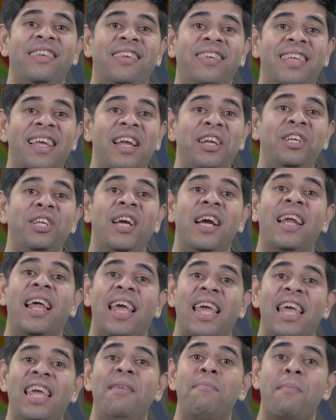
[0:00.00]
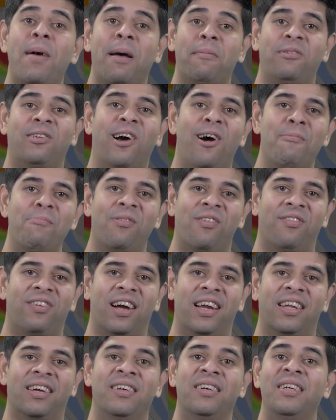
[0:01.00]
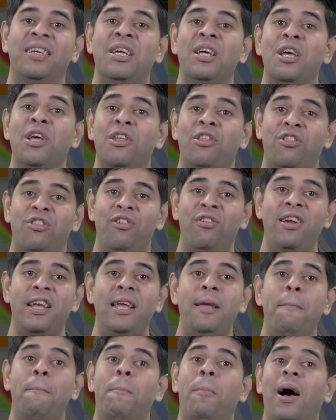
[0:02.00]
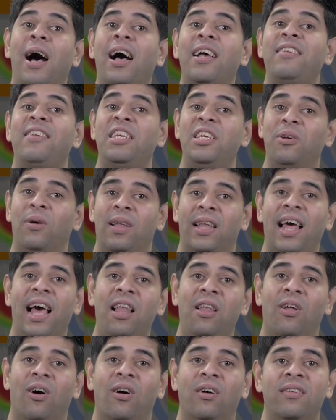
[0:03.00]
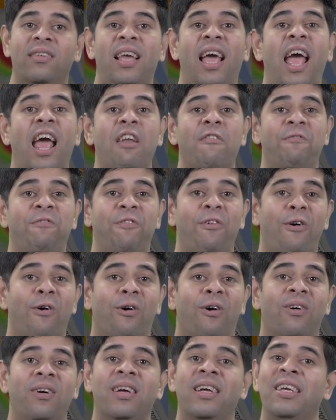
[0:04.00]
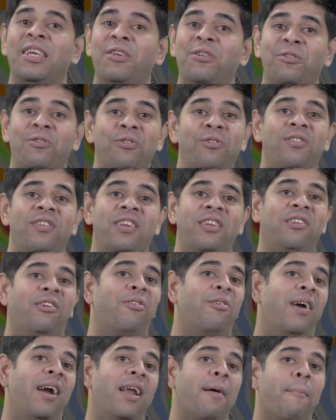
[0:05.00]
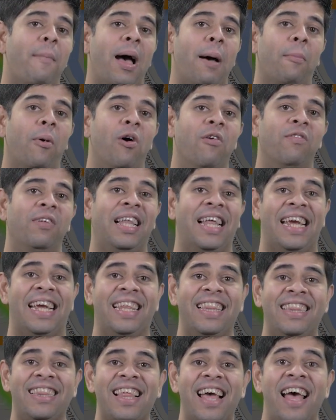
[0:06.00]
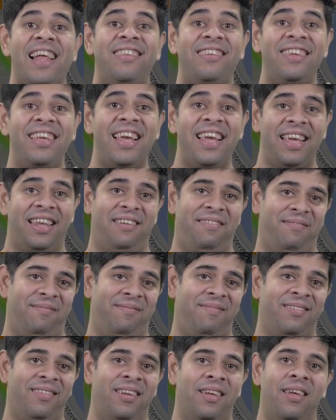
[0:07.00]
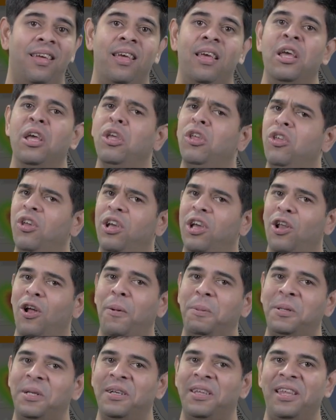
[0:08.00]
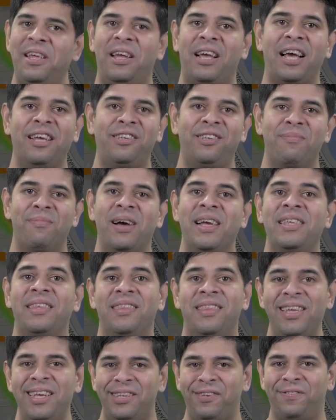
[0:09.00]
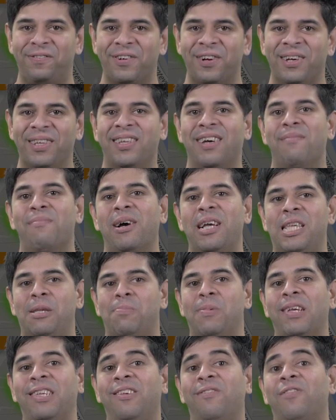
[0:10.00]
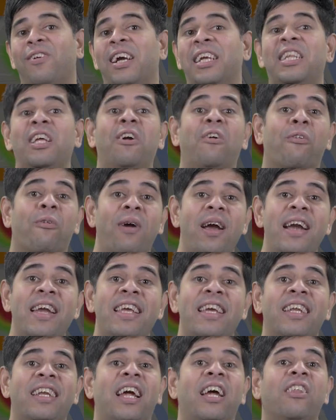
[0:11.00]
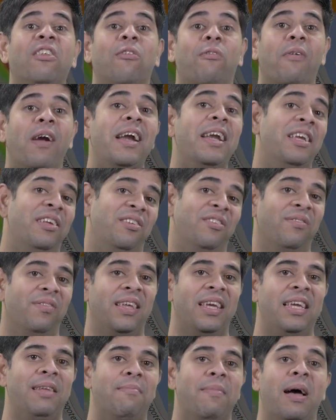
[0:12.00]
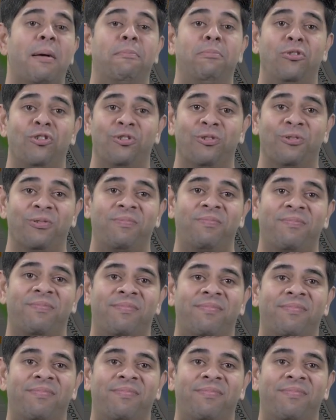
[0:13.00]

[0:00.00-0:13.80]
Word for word: instantiate a heat map tile provider. Three, pass it your lat longs. And four, use it to create a map overlay. That's it. You can optionally customize this further by specifying the gradient and the radius of the heat map too.